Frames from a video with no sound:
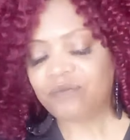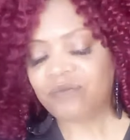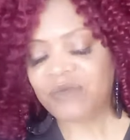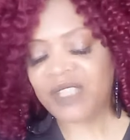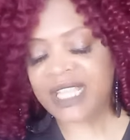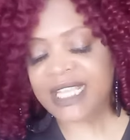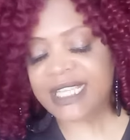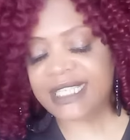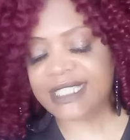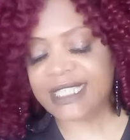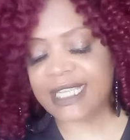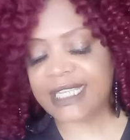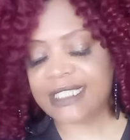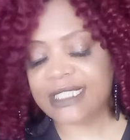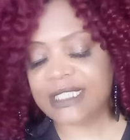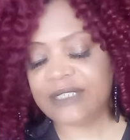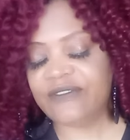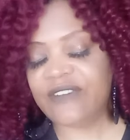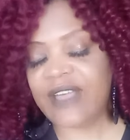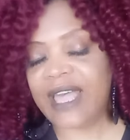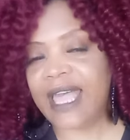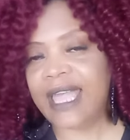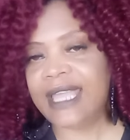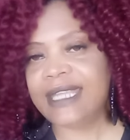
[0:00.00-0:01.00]
It says
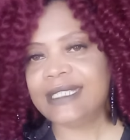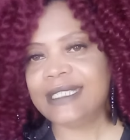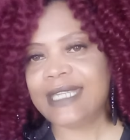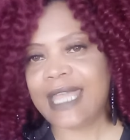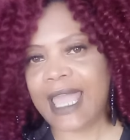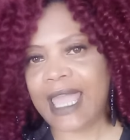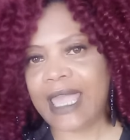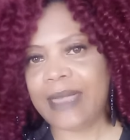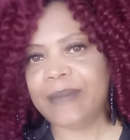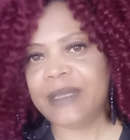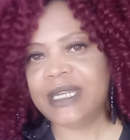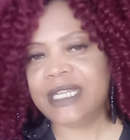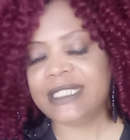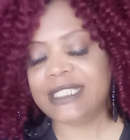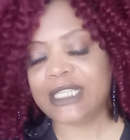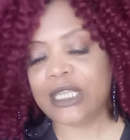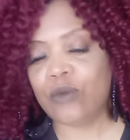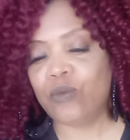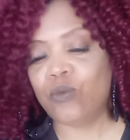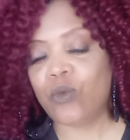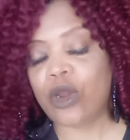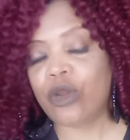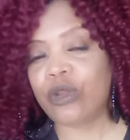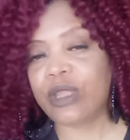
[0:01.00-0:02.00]
divine timing is at
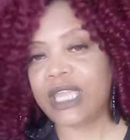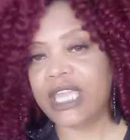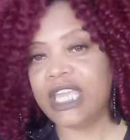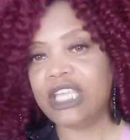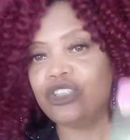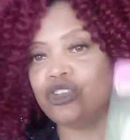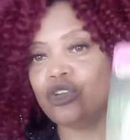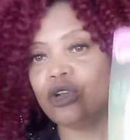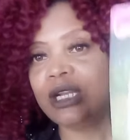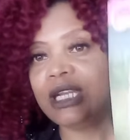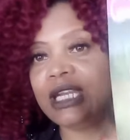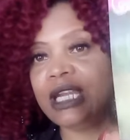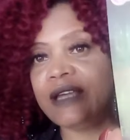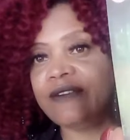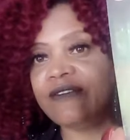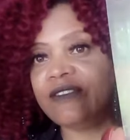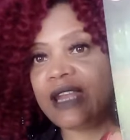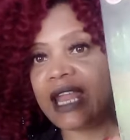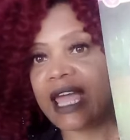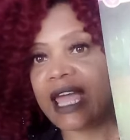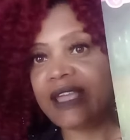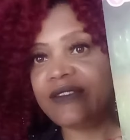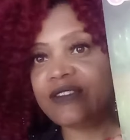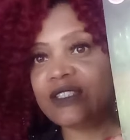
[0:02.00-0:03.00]
work in your love
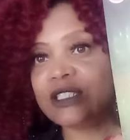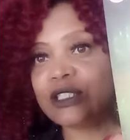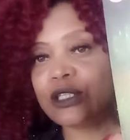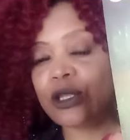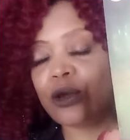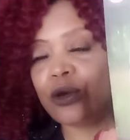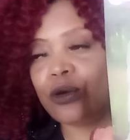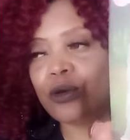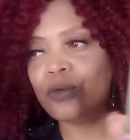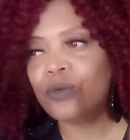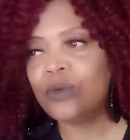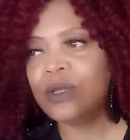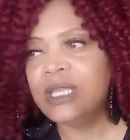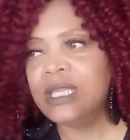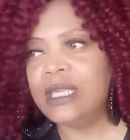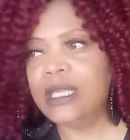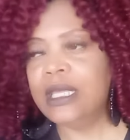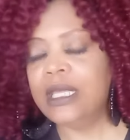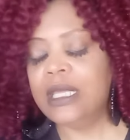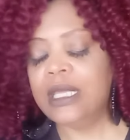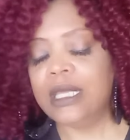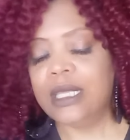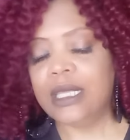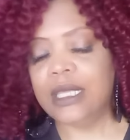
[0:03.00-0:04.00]
life. So
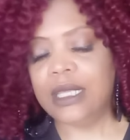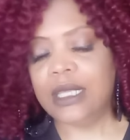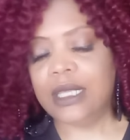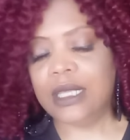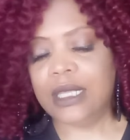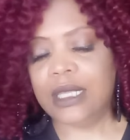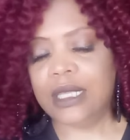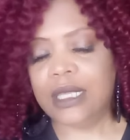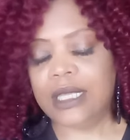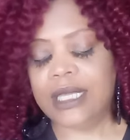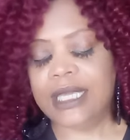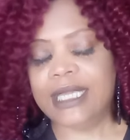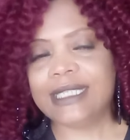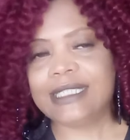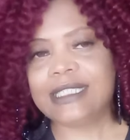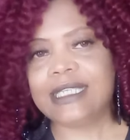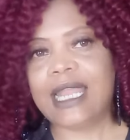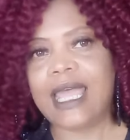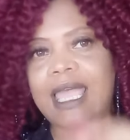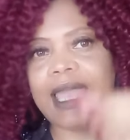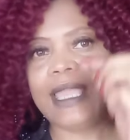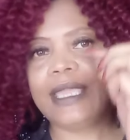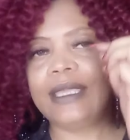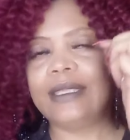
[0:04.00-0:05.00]
it's
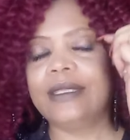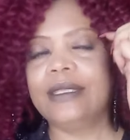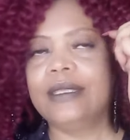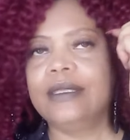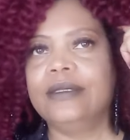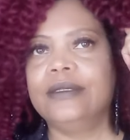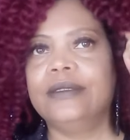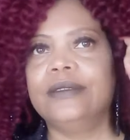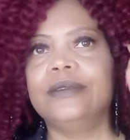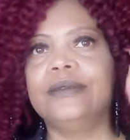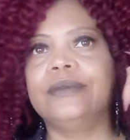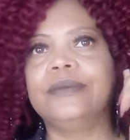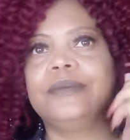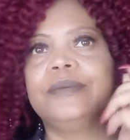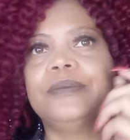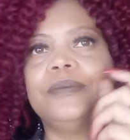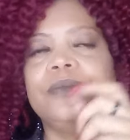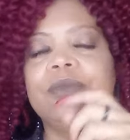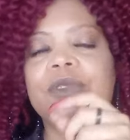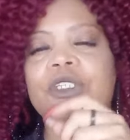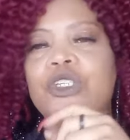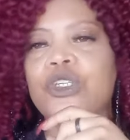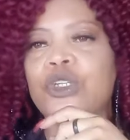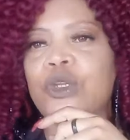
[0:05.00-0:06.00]
like
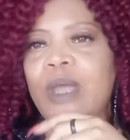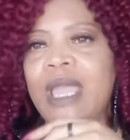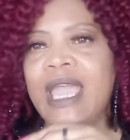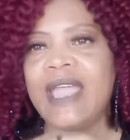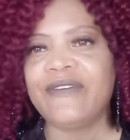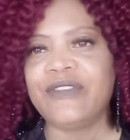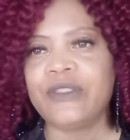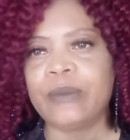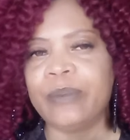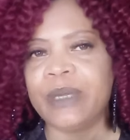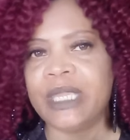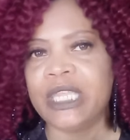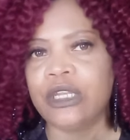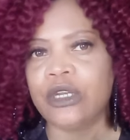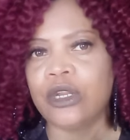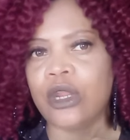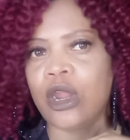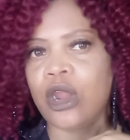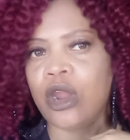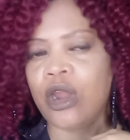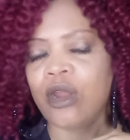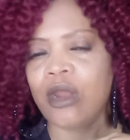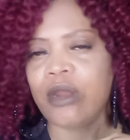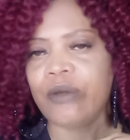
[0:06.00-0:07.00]
you don't have to be in a
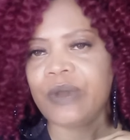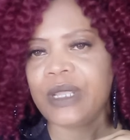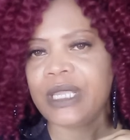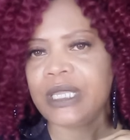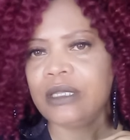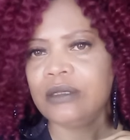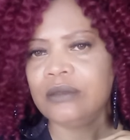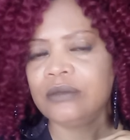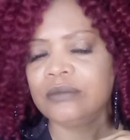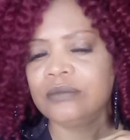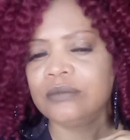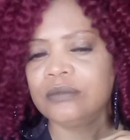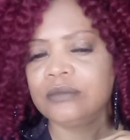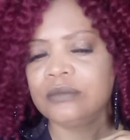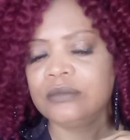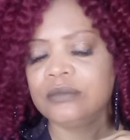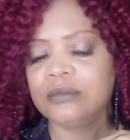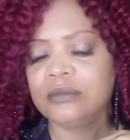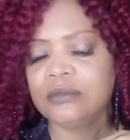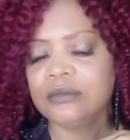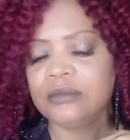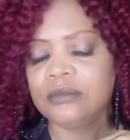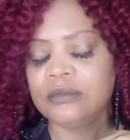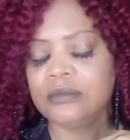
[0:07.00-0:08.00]
hurry
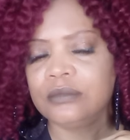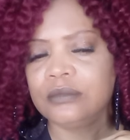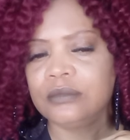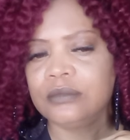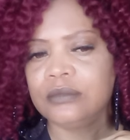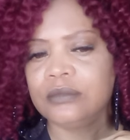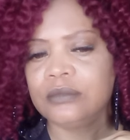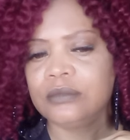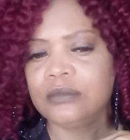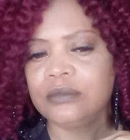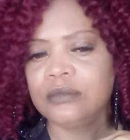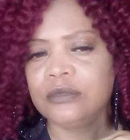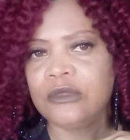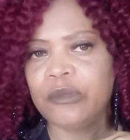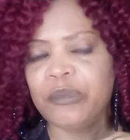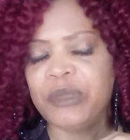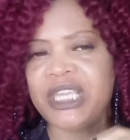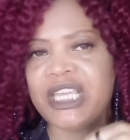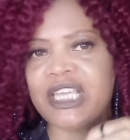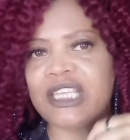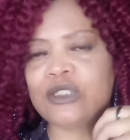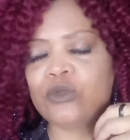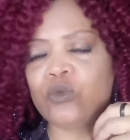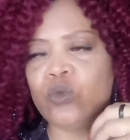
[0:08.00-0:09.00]

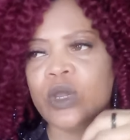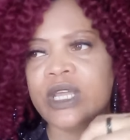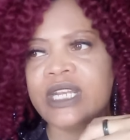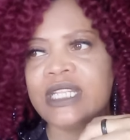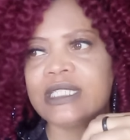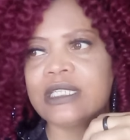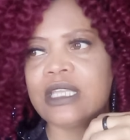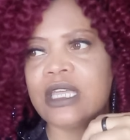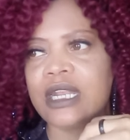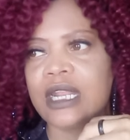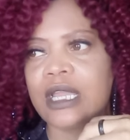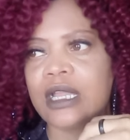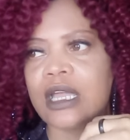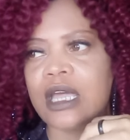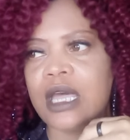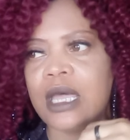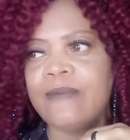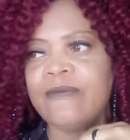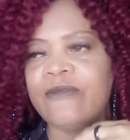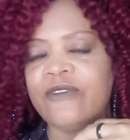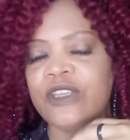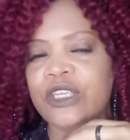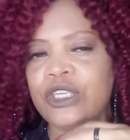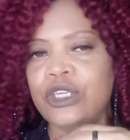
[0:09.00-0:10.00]
because what is going to
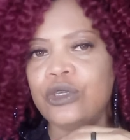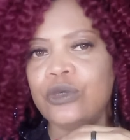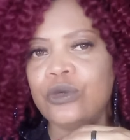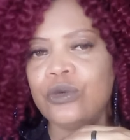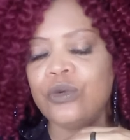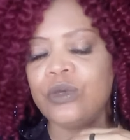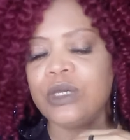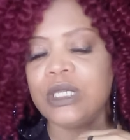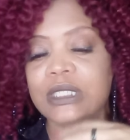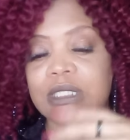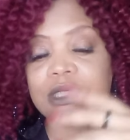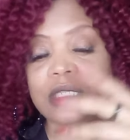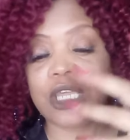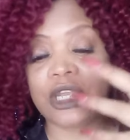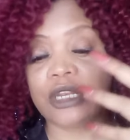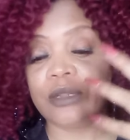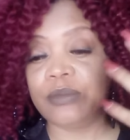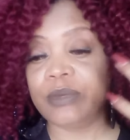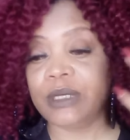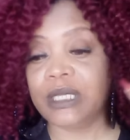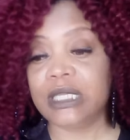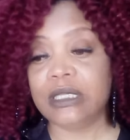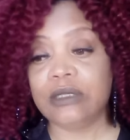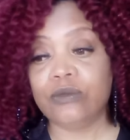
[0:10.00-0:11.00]
come for you is going to
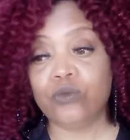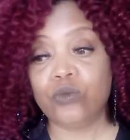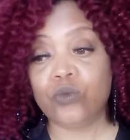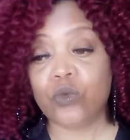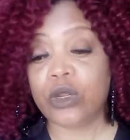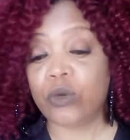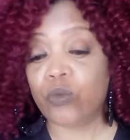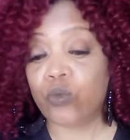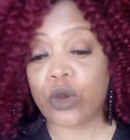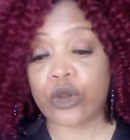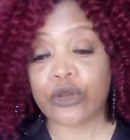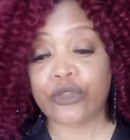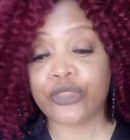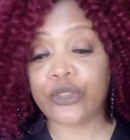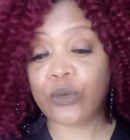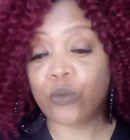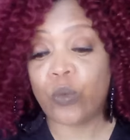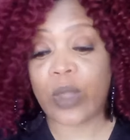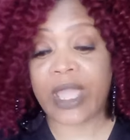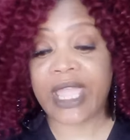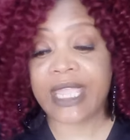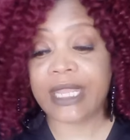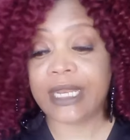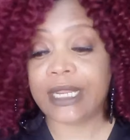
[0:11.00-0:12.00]
be worth the
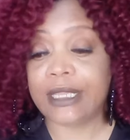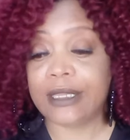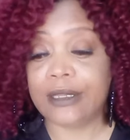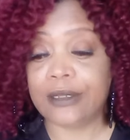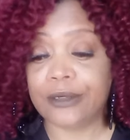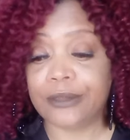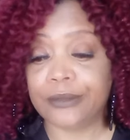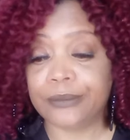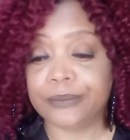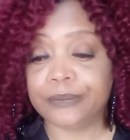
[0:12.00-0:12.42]
wait here.